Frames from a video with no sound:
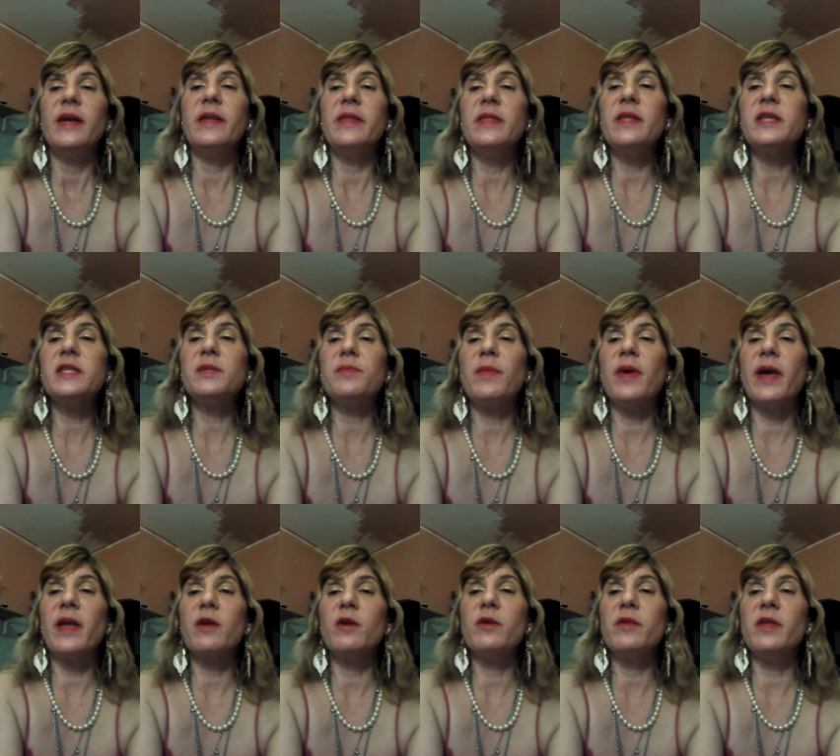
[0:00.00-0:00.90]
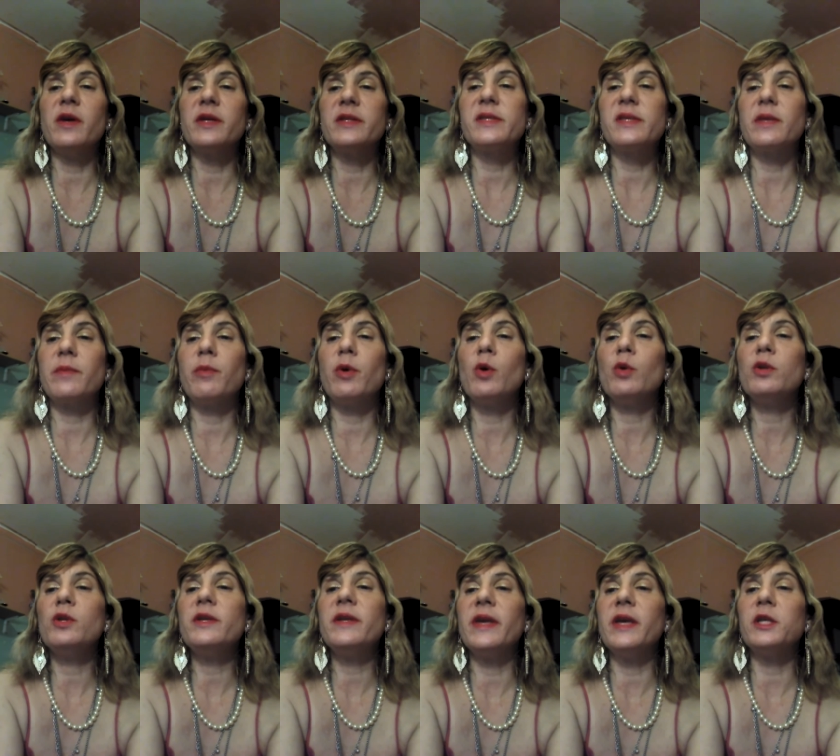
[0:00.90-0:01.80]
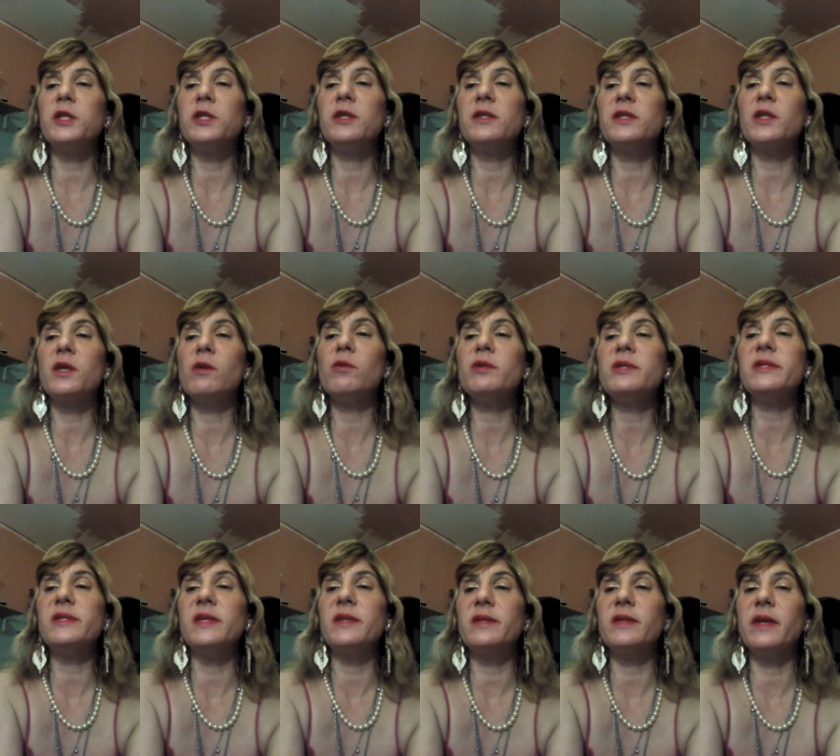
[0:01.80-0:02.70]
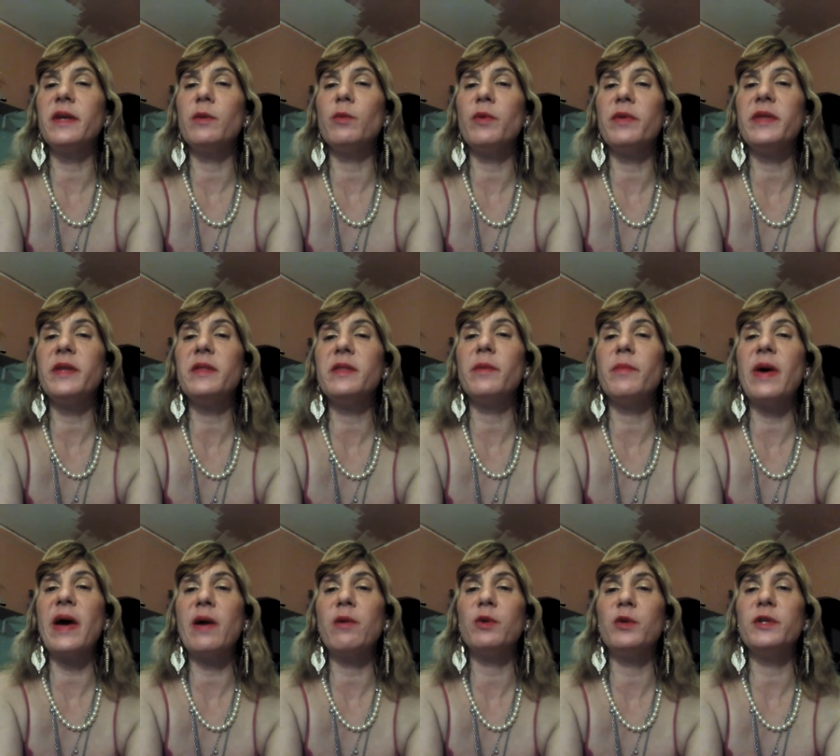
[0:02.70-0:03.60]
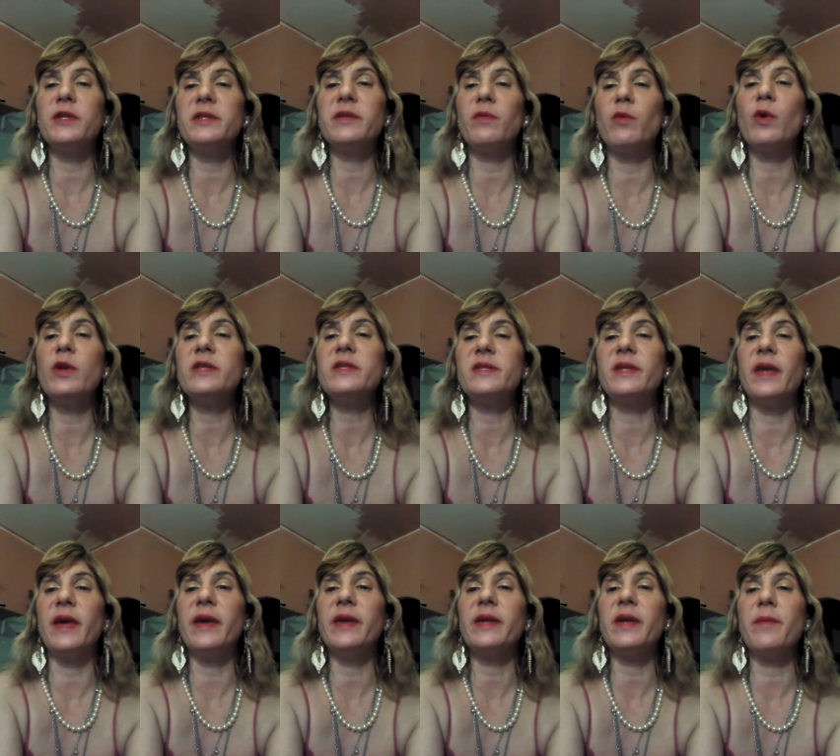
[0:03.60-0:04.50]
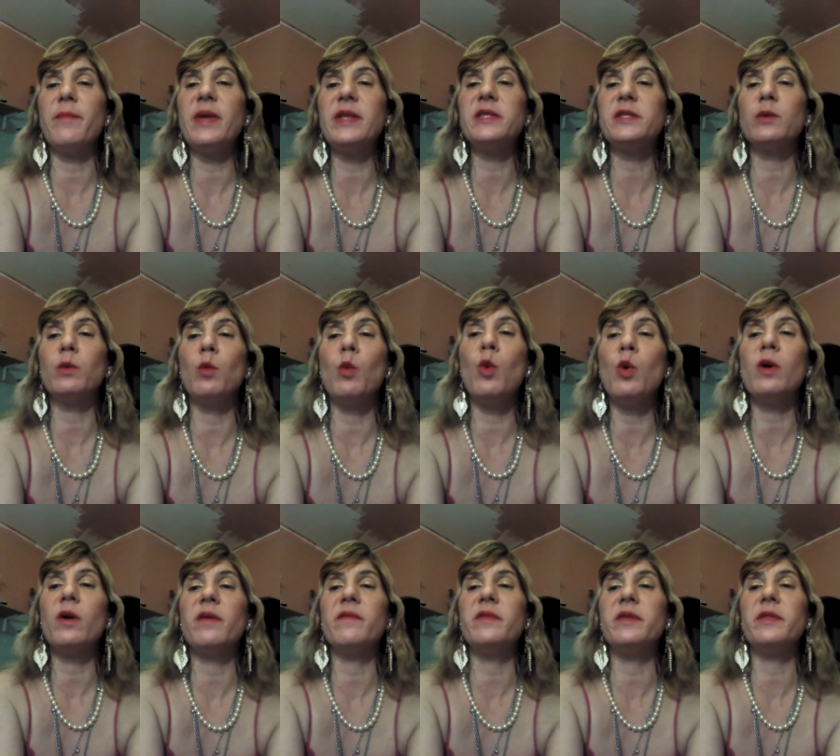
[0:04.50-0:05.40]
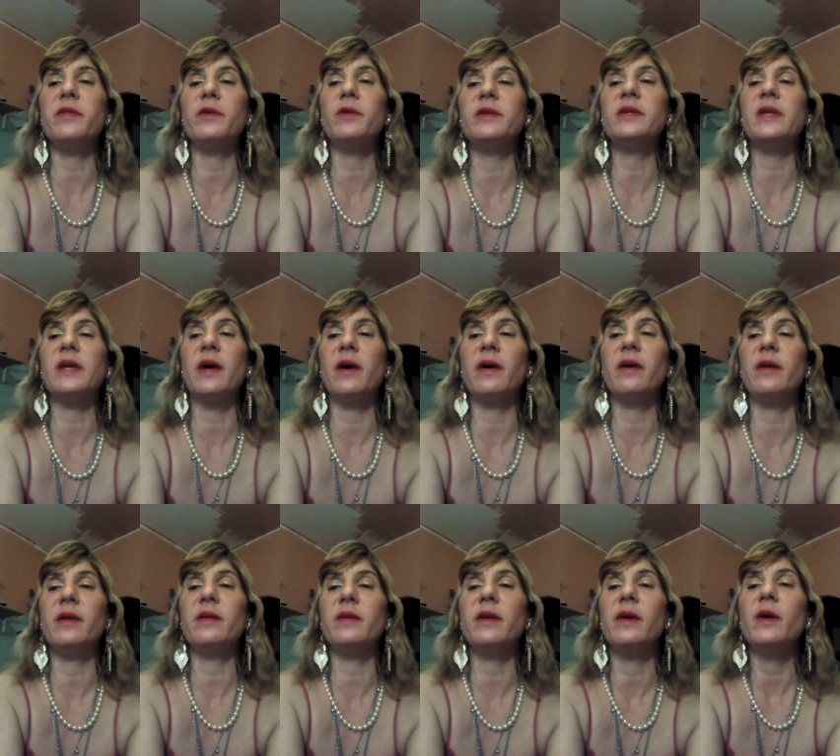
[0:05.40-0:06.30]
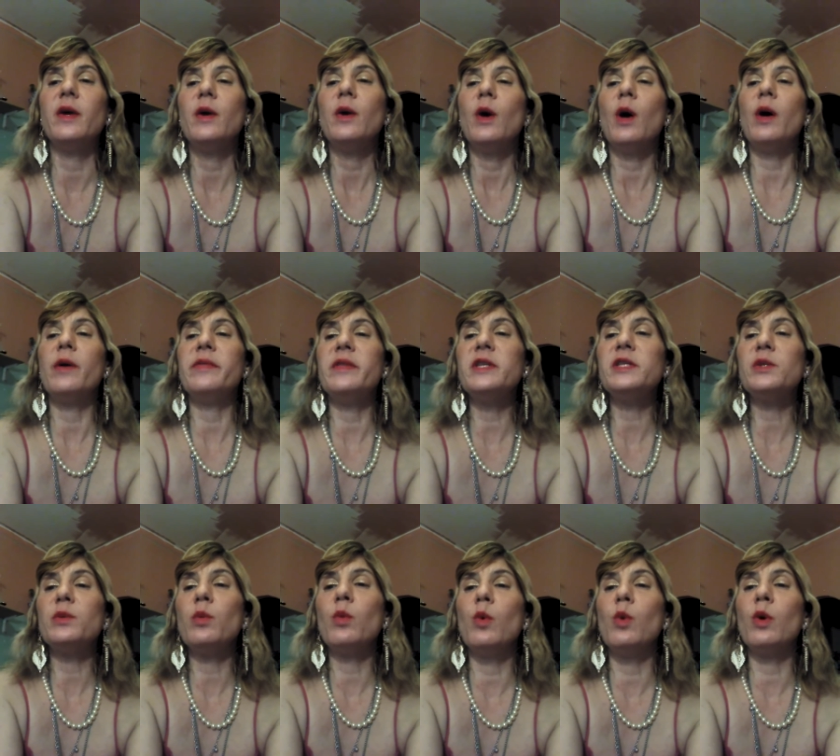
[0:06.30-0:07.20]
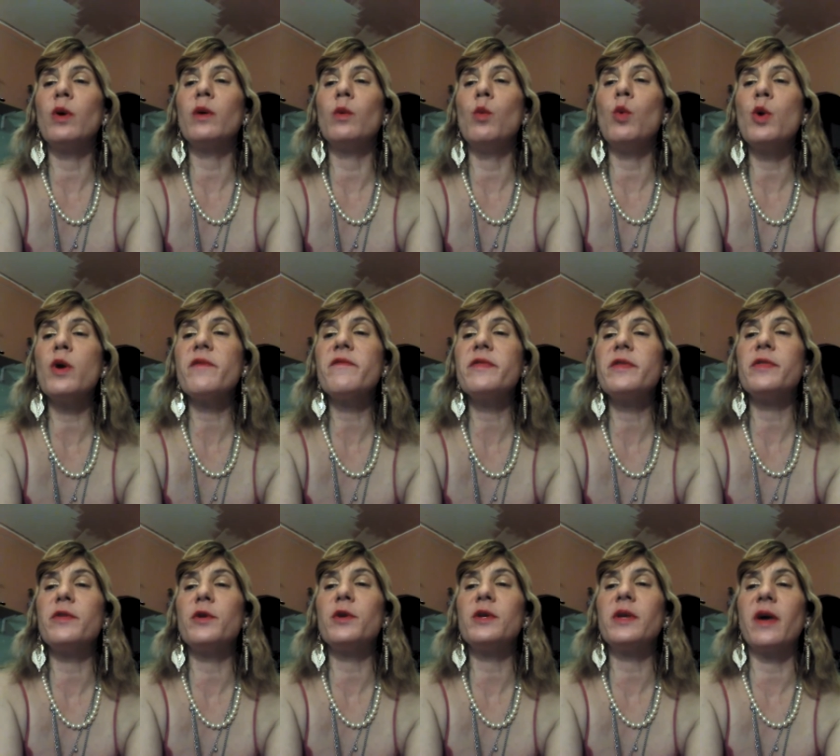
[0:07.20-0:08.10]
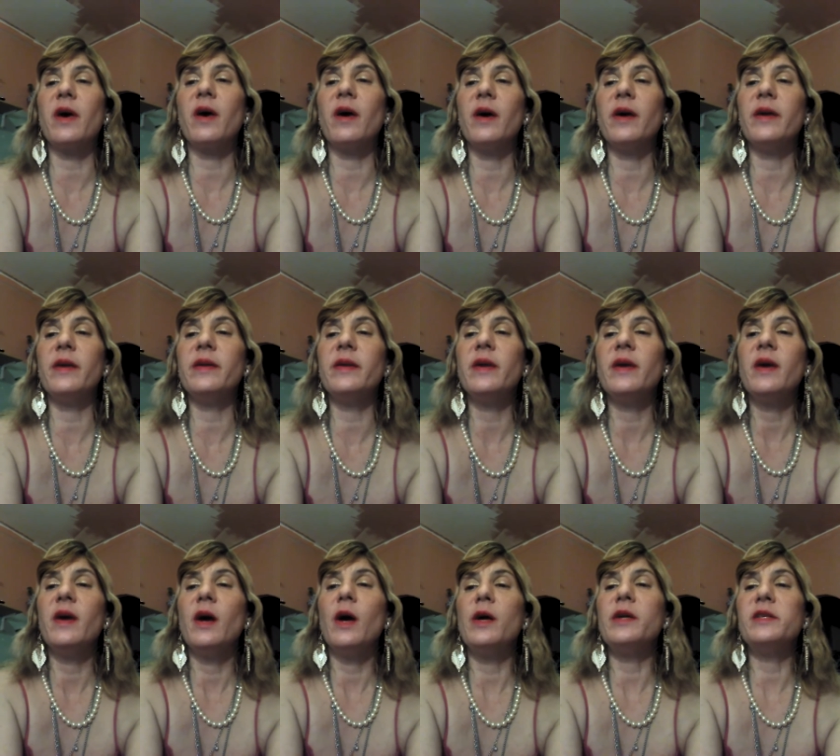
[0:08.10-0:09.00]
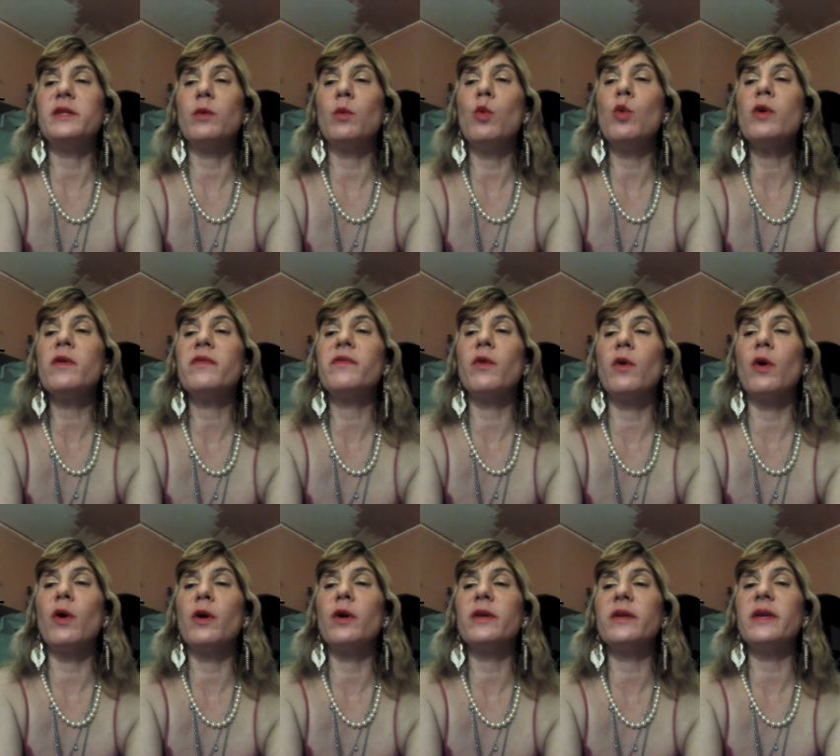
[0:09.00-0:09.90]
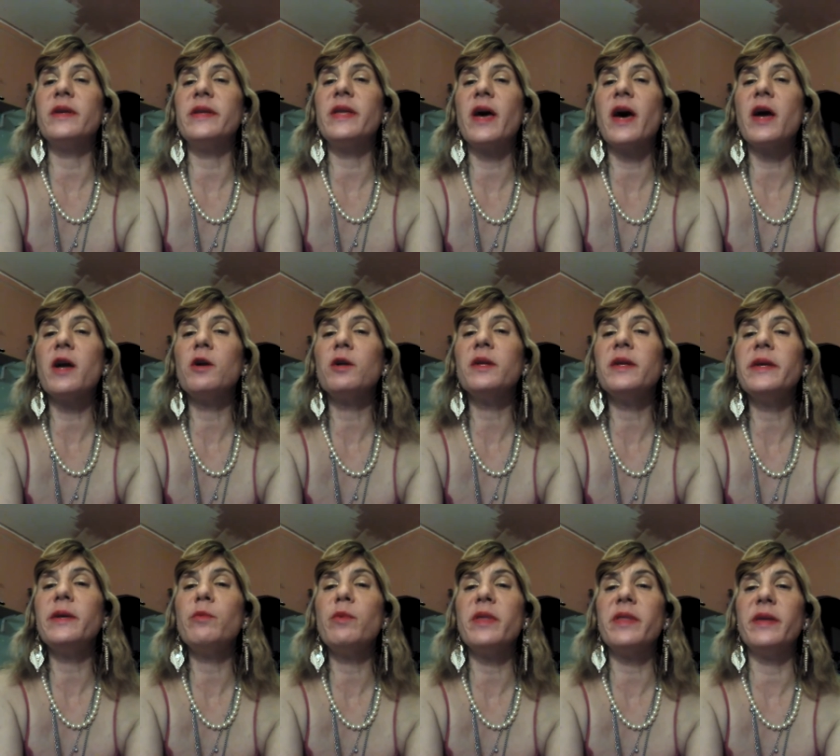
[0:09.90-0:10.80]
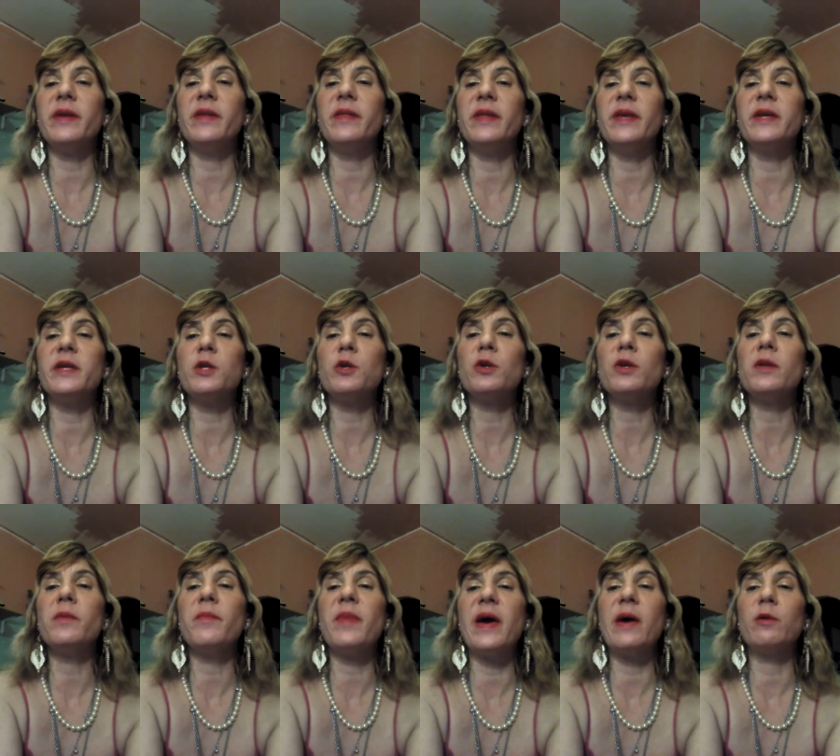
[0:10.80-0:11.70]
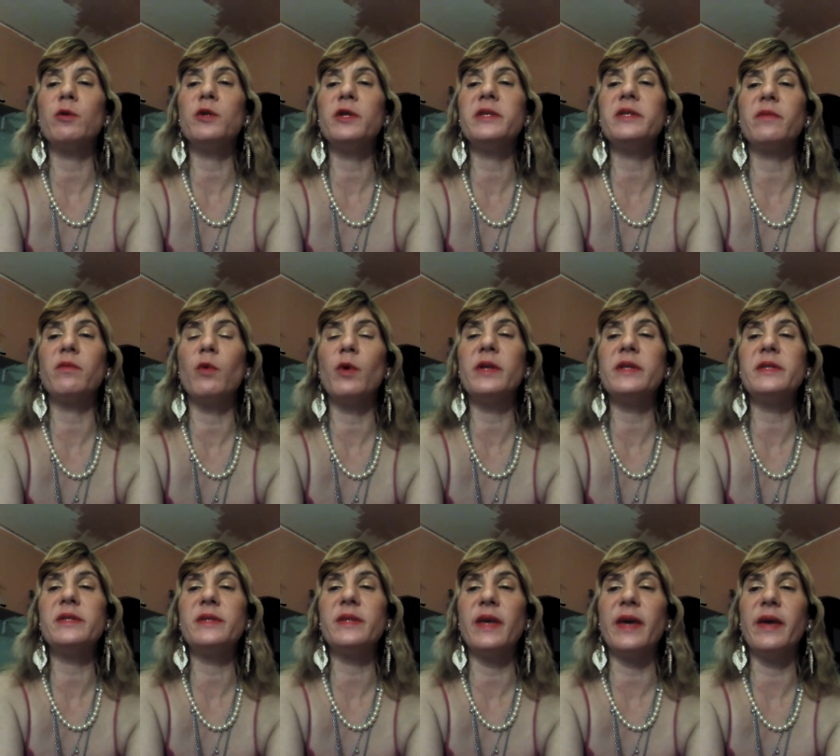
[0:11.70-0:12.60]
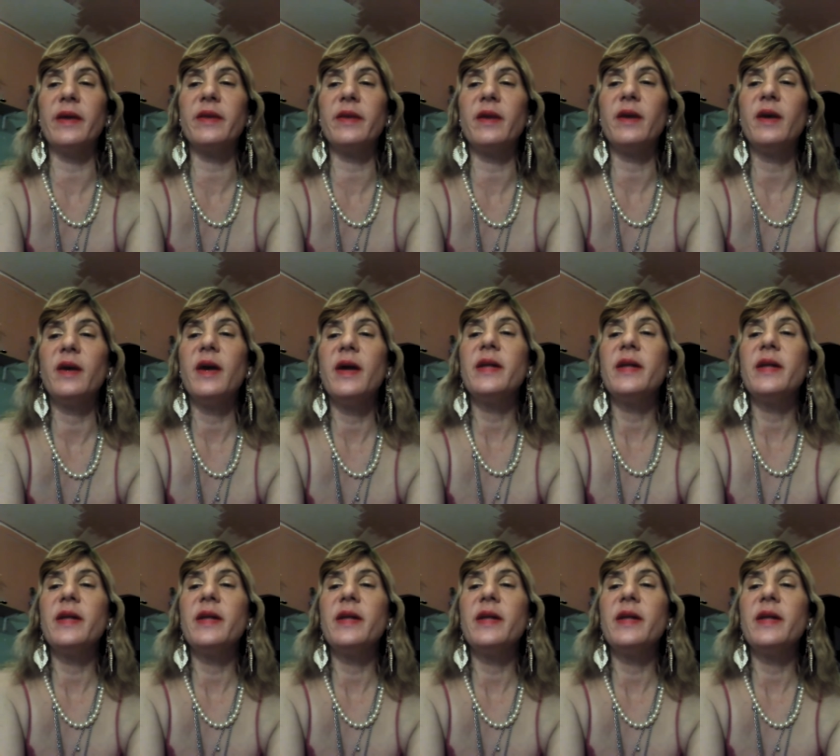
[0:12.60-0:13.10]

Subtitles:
In this manner, thus, the polar nations coexisting within the boundaries of one state commence a war of the third kind. This war, a war of the third kind, is a war fought entirely within the internal boundaries of one state.